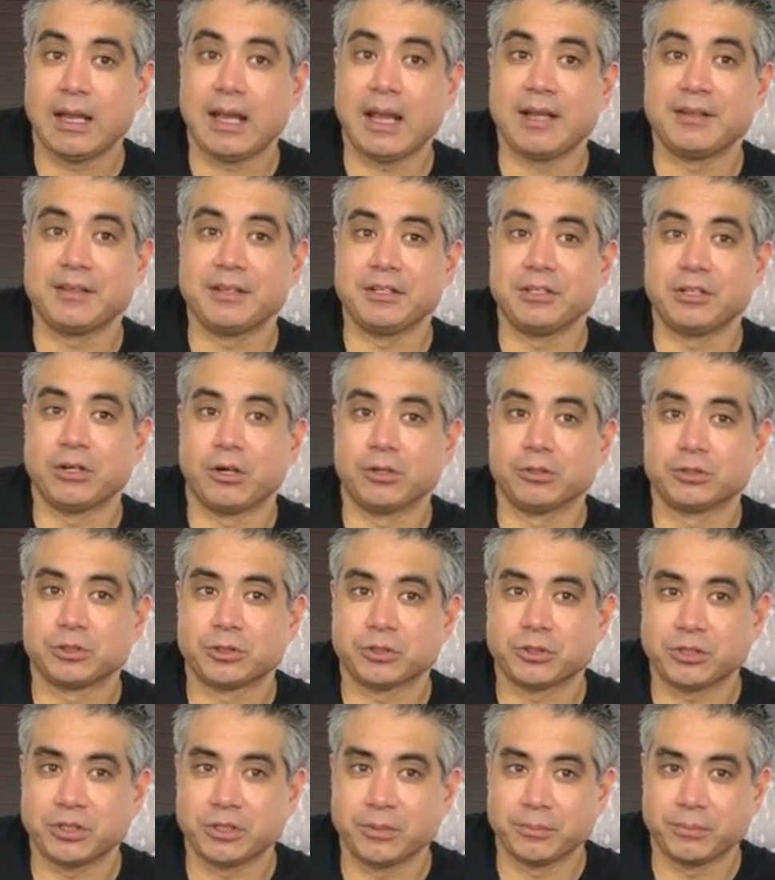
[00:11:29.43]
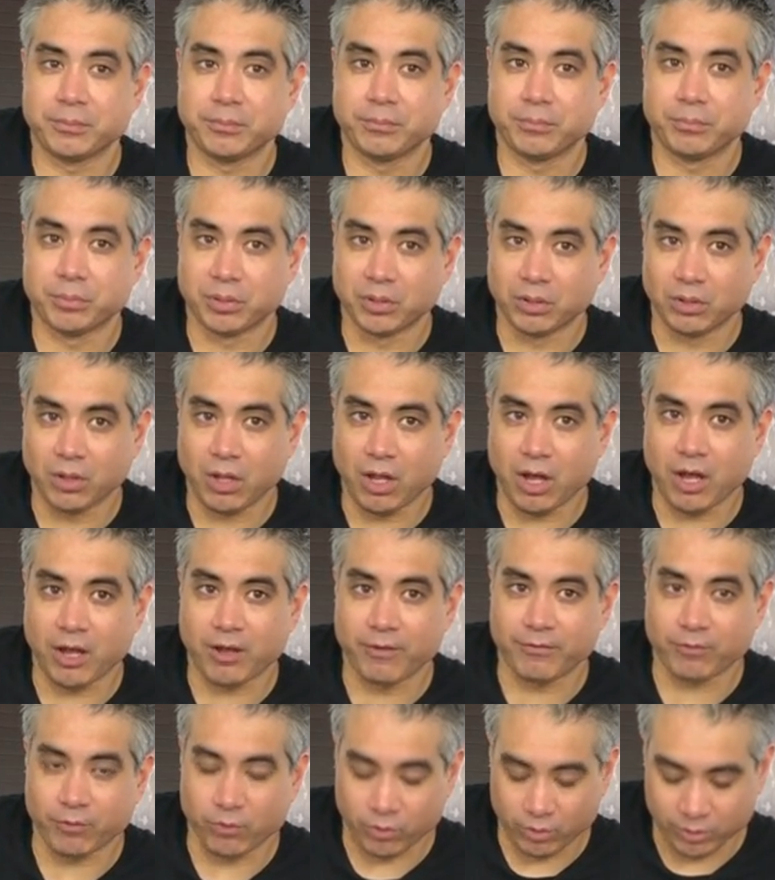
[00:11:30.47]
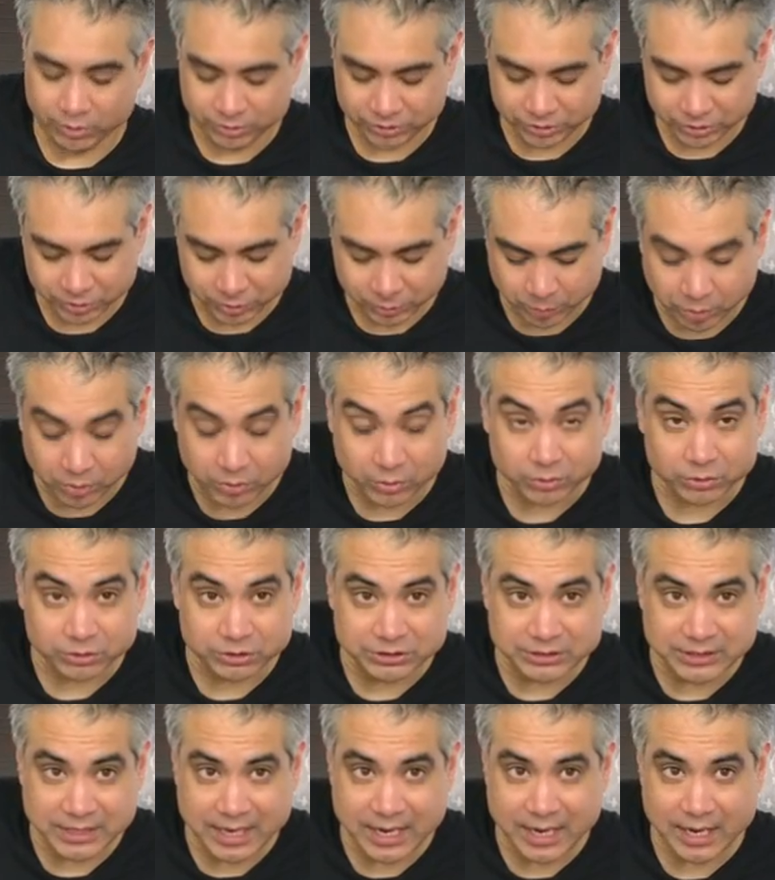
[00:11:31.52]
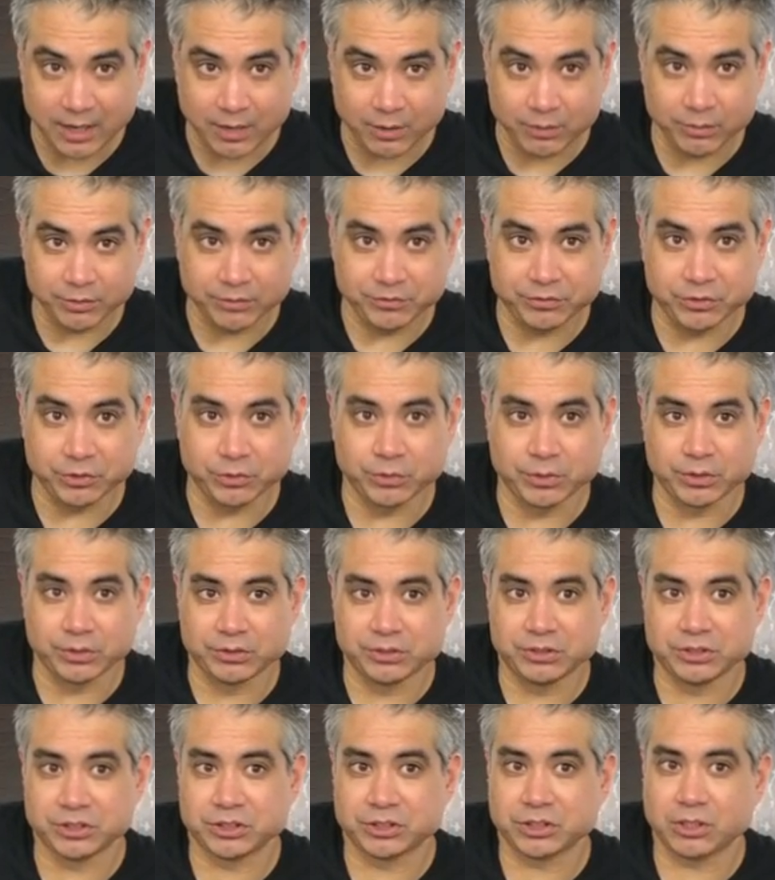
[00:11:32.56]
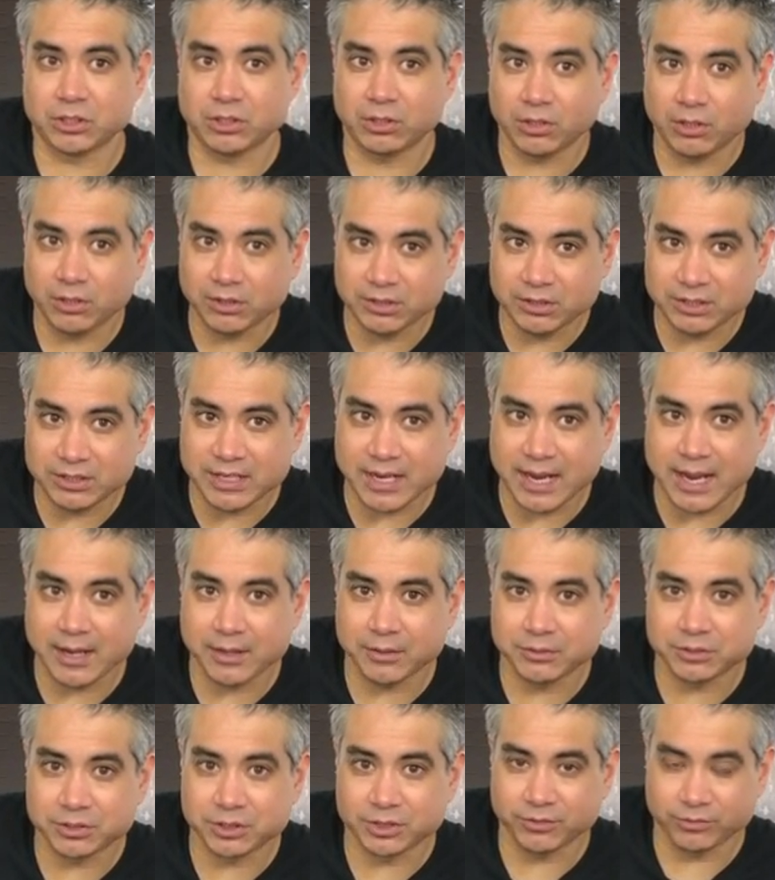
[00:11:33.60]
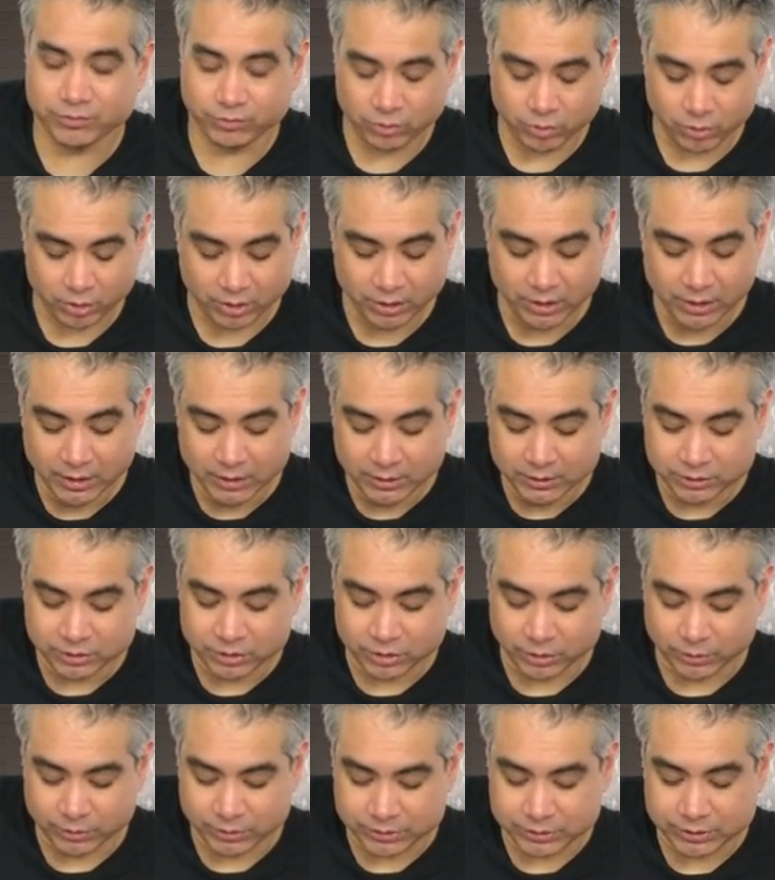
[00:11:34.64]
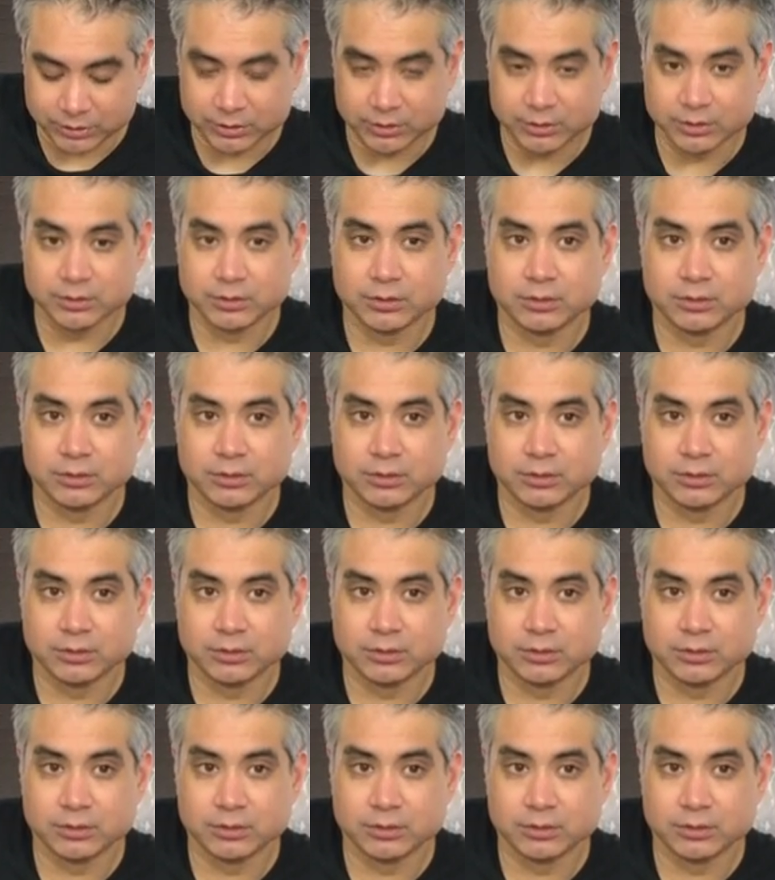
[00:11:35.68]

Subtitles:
And then you're also going to pull off, or just pull down, if you will, just claw down to the floor. So it's...